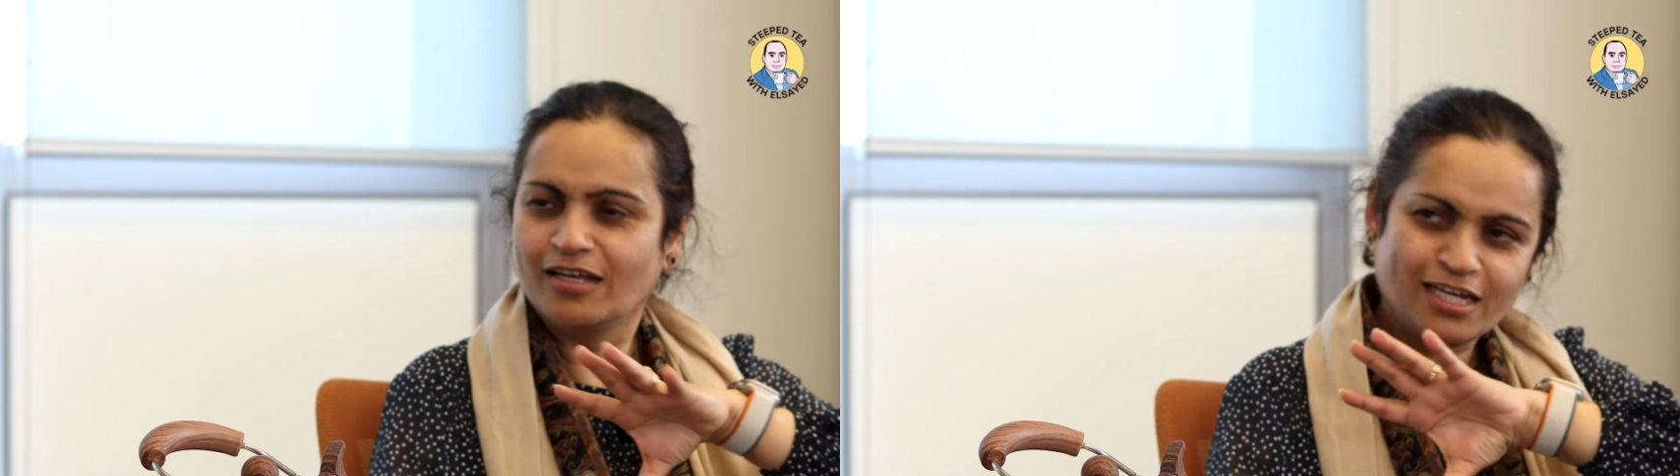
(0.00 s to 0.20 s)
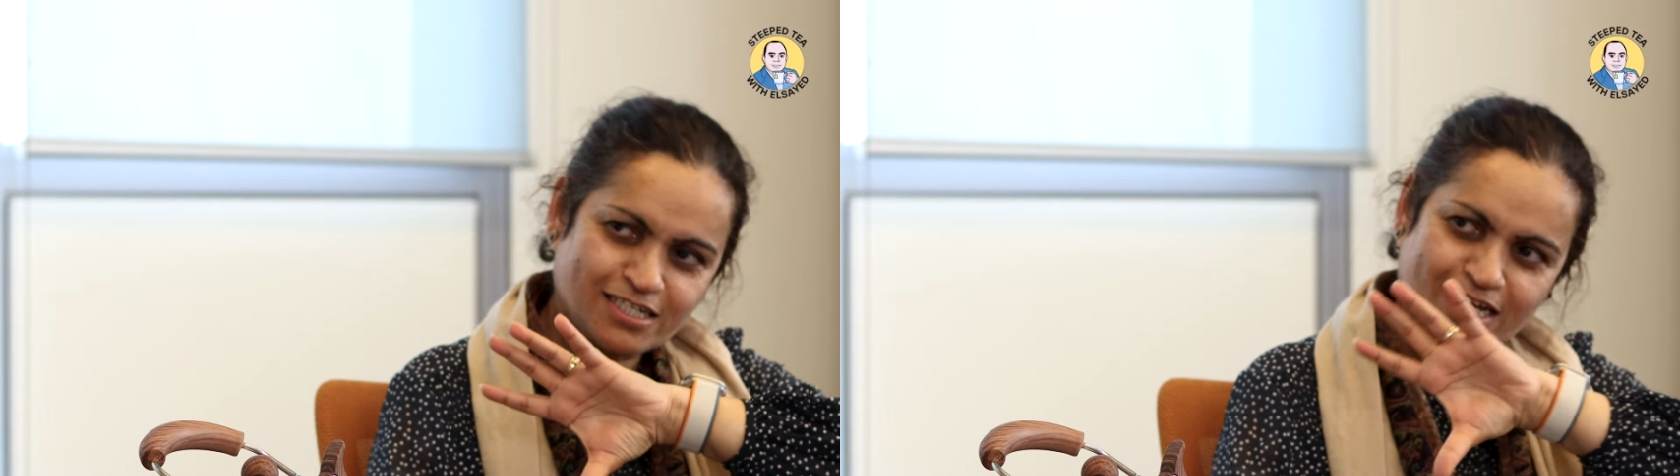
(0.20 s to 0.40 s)

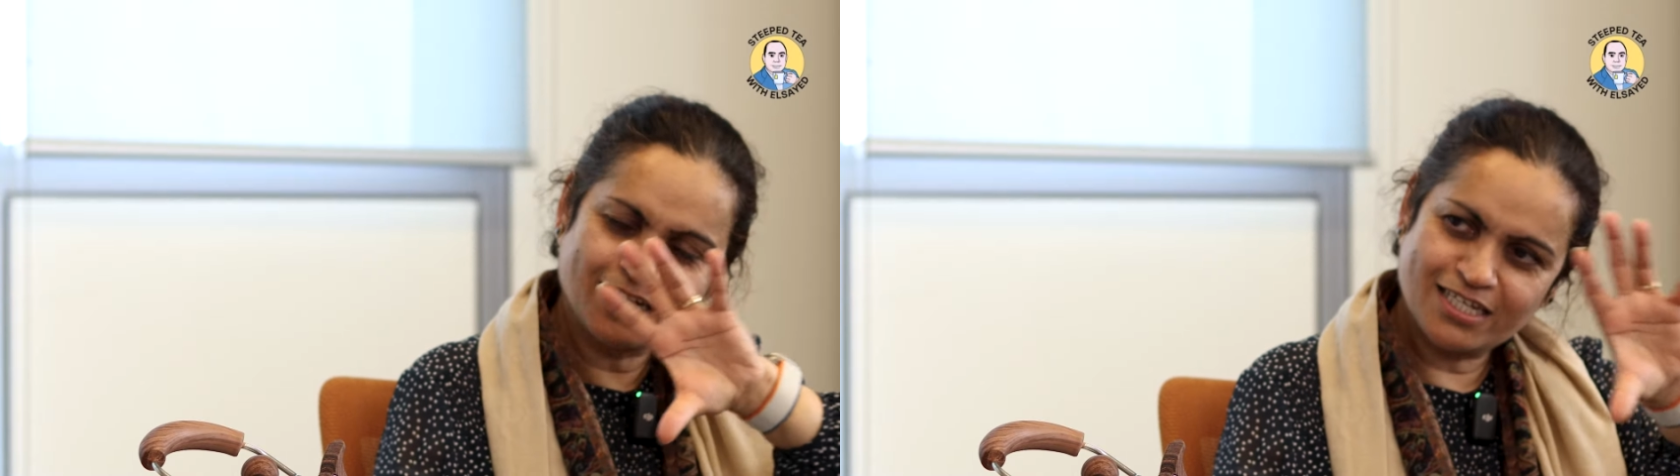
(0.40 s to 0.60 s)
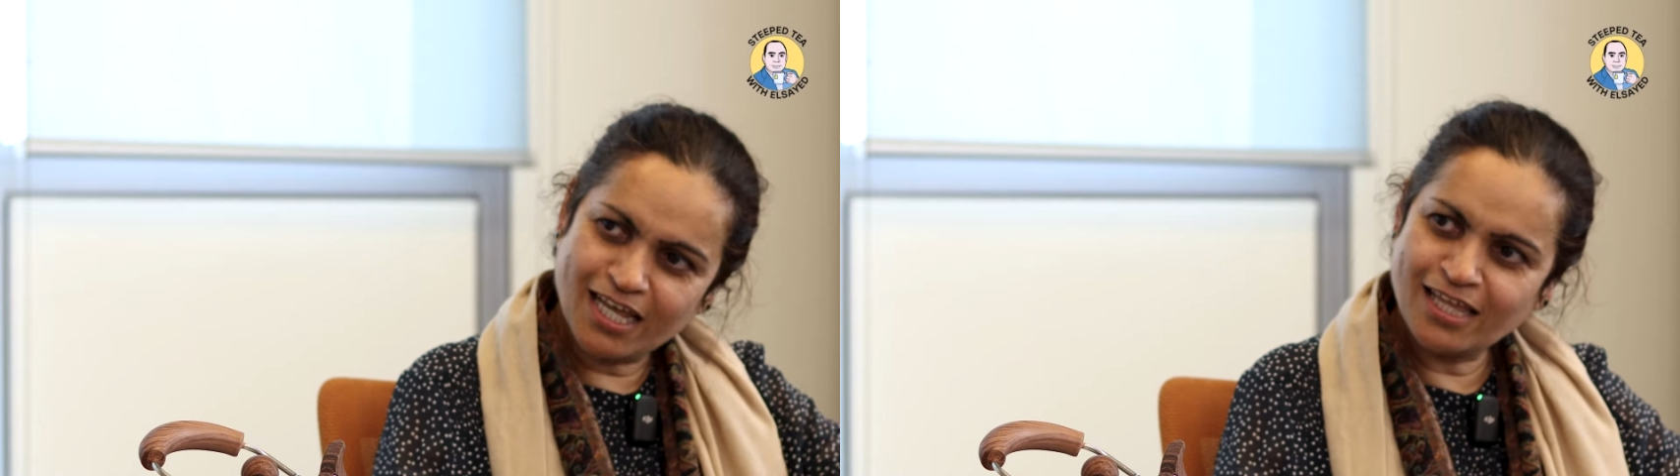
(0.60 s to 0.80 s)

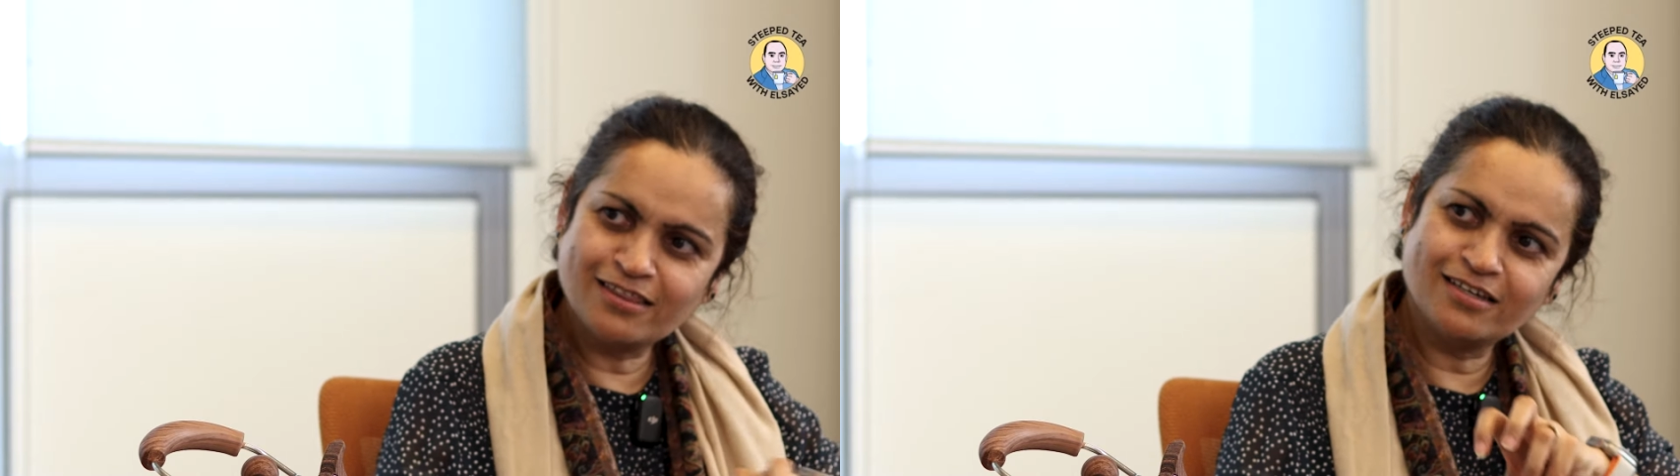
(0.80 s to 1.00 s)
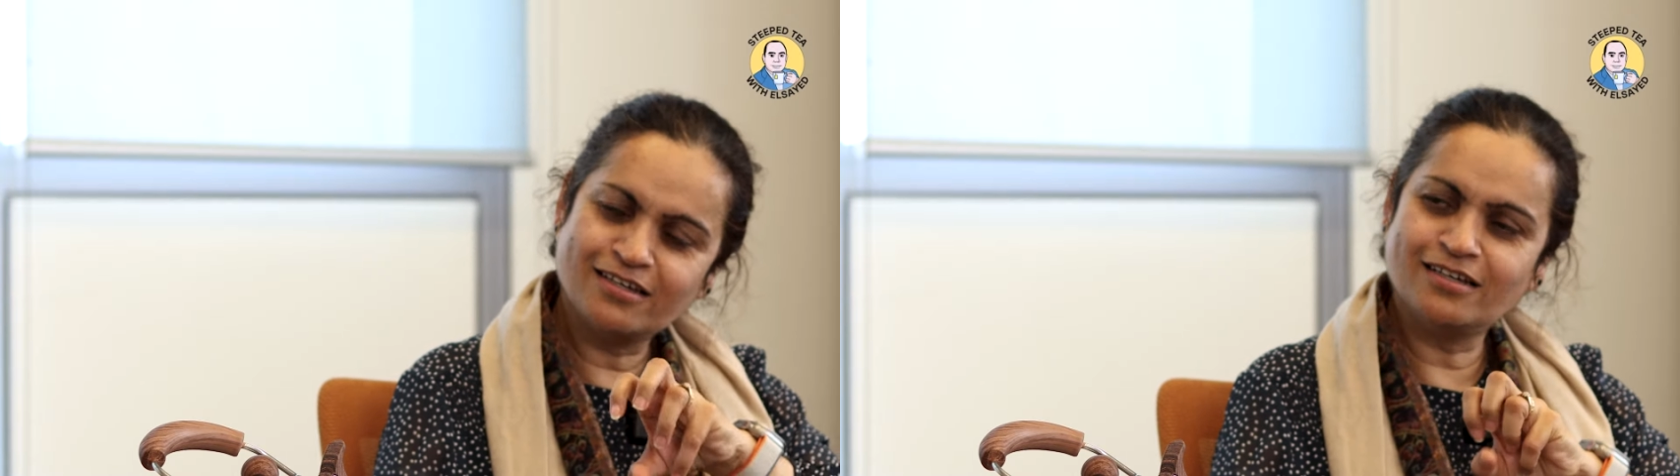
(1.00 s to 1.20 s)

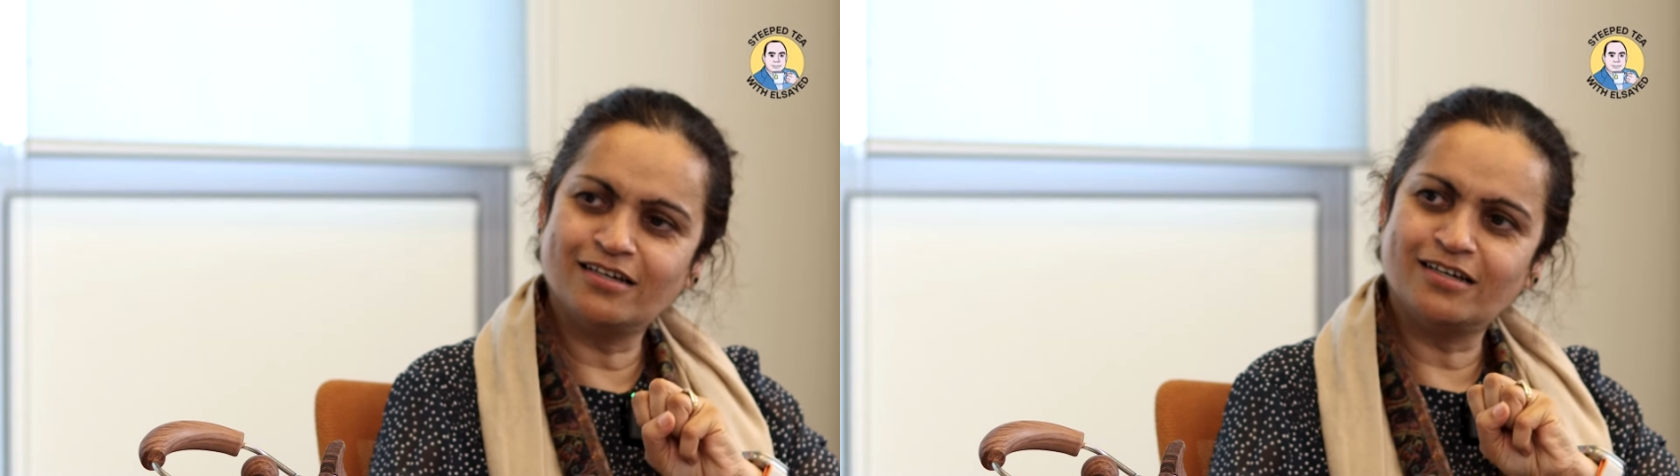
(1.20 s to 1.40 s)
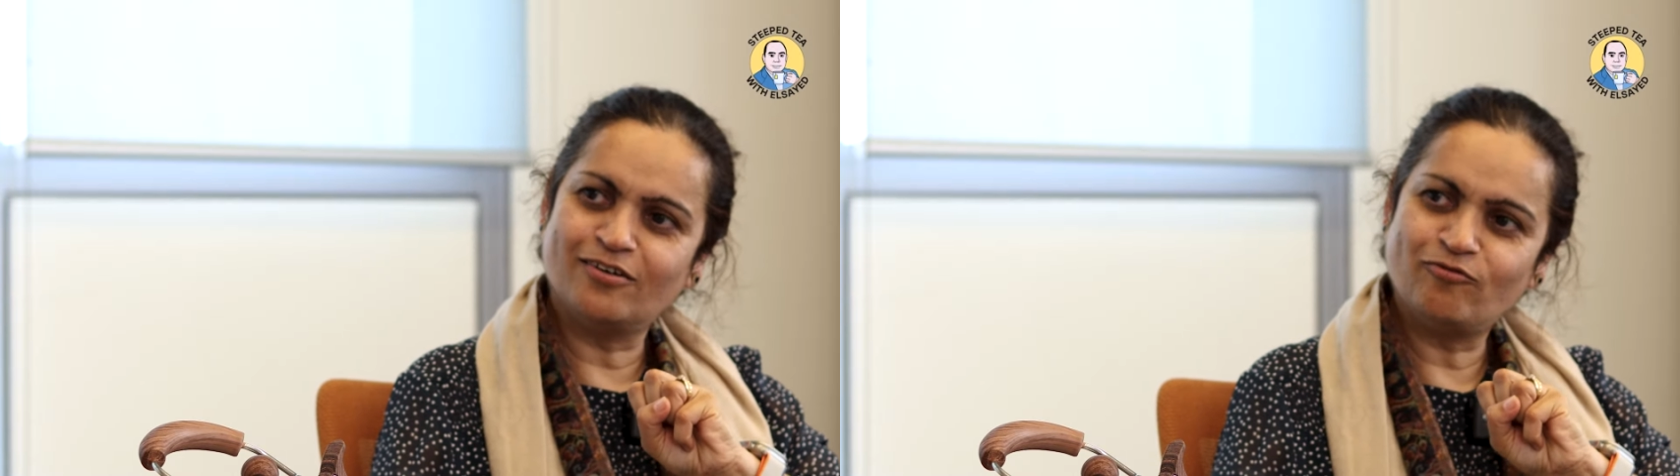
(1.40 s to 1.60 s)
take the